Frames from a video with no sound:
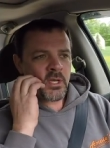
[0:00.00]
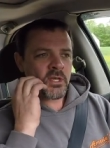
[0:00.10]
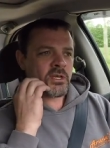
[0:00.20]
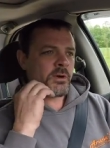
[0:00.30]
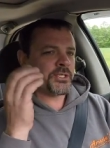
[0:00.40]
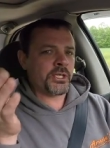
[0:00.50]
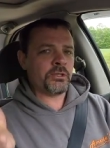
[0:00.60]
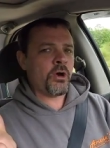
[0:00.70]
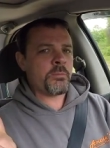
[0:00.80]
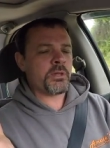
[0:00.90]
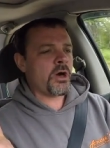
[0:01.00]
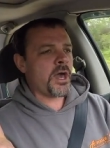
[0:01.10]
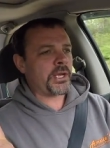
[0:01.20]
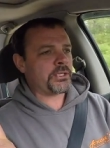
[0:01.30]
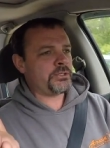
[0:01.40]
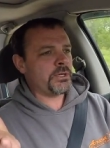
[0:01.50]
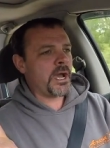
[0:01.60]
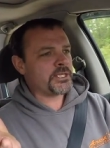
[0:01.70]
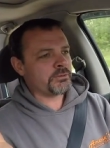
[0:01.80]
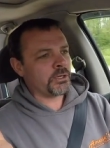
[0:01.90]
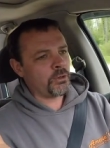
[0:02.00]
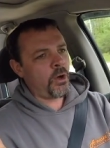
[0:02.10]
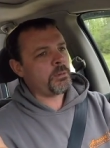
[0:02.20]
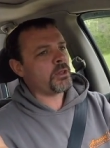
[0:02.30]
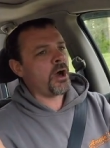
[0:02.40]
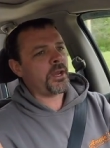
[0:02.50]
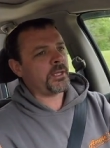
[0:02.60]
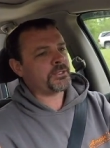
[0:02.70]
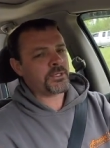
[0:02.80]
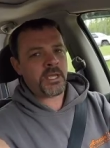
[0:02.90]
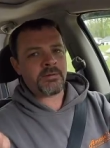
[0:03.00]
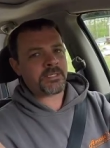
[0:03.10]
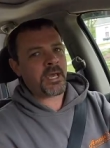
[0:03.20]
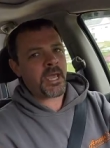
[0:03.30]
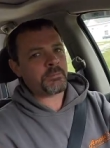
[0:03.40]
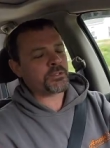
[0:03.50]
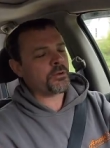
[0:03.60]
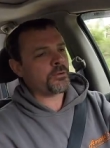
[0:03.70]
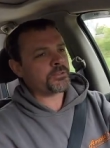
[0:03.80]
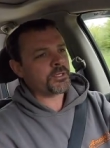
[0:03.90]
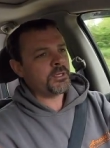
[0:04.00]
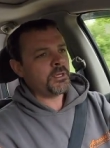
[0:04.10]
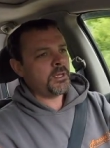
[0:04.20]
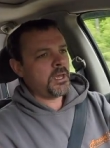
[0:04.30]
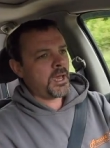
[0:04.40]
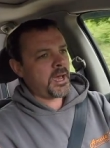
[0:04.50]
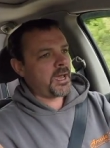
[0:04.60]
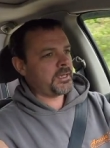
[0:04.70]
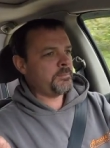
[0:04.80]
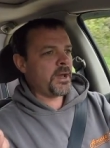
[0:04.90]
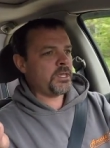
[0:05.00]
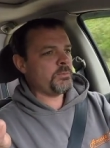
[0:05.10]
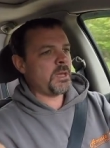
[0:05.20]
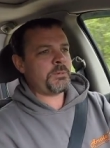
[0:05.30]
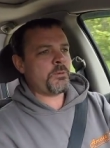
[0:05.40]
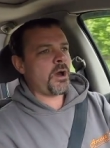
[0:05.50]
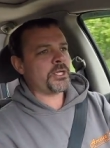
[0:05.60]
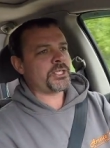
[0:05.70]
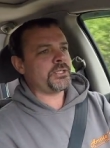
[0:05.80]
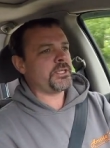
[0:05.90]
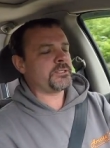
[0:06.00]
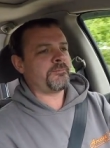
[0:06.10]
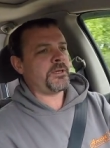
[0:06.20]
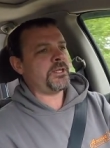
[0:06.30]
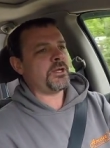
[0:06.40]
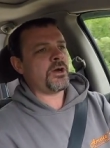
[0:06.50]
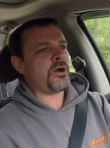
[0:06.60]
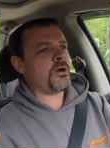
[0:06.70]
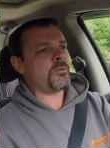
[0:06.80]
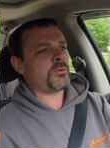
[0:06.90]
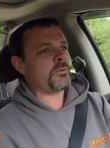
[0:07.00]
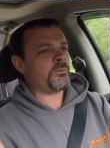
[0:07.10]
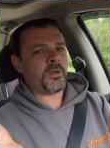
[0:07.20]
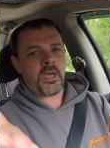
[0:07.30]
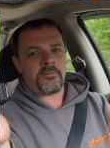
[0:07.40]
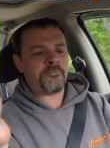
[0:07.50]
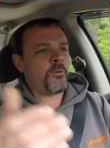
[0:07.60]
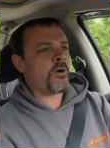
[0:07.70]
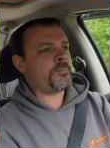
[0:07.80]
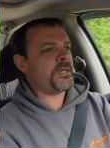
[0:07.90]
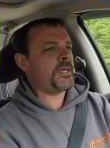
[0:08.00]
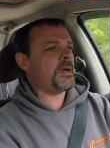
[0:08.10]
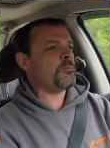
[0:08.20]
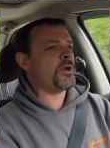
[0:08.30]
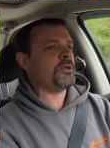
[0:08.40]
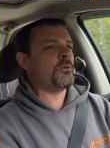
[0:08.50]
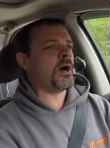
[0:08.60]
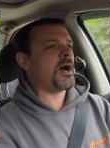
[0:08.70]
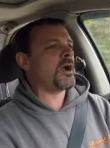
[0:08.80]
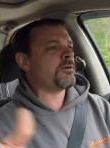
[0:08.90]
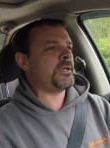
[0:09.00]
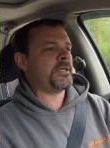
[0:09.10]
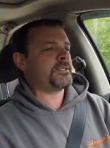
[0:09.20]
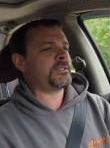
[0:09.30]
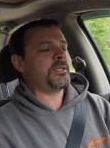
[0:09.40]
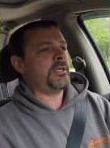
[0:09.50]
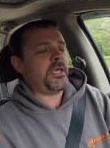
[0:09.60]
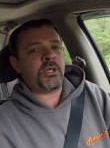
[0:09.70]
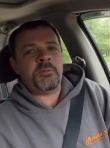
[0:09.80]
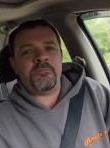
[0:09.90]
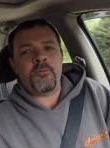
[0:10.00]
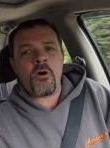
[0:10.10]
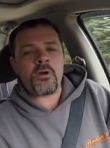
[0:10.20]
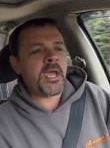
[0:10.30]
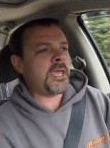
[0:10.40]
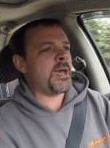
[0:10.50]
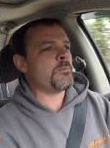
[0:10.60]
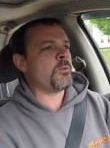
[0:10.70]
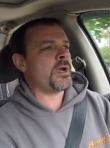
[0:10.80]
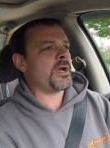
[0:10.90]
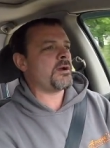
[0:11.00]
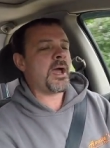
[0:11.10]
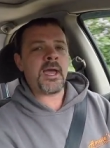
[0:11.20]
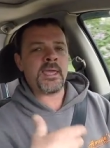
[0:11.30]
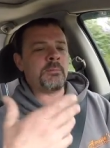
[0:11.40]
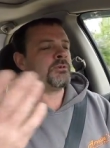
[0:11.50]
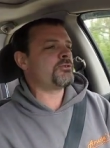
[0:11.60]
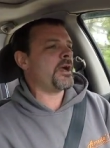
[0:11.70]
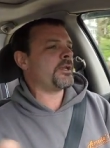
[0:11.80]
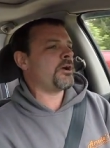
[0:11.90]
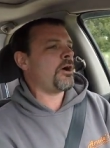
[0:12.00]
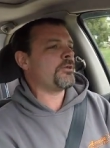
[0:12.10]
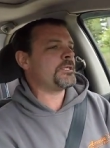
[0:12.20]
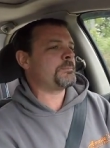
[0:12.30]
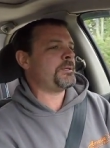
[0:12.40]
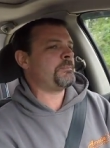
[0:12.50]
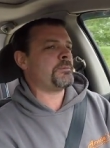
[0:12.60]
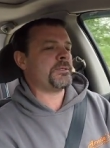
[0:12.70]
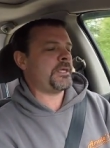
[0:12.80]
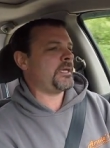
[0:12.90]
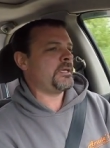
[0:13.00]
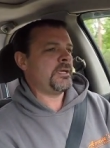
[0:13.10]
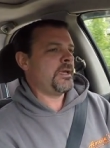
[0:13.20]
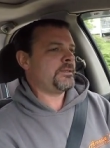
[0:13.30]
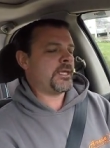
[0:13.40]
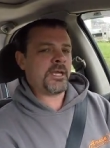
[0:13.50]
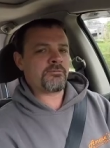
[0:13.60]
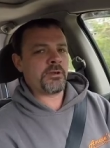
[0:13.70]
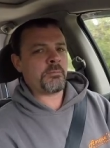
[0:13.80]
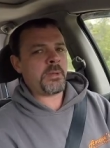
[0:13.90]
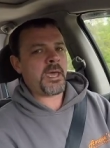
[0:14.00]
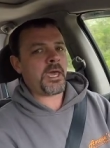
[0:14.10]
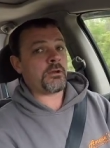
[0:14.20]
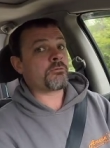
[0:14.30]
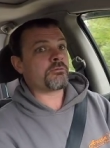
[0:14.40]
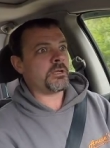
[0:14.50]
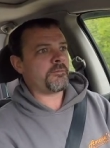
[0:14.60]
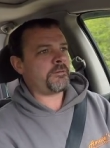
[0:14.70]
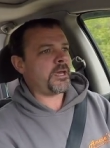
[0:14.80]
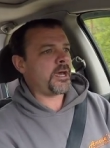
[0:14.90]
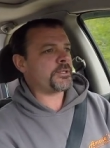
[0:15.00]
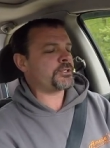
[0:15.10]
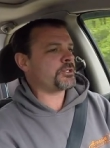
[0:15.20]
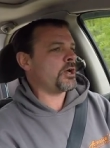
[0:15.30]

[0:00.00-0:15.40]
You know, it's a global audience. You guys are a global audience, and there are time zones. You might be watching this video at 4 p.m. where you are. It could be 4 a.m. where I am. You try to call these people and they get real mad real fast.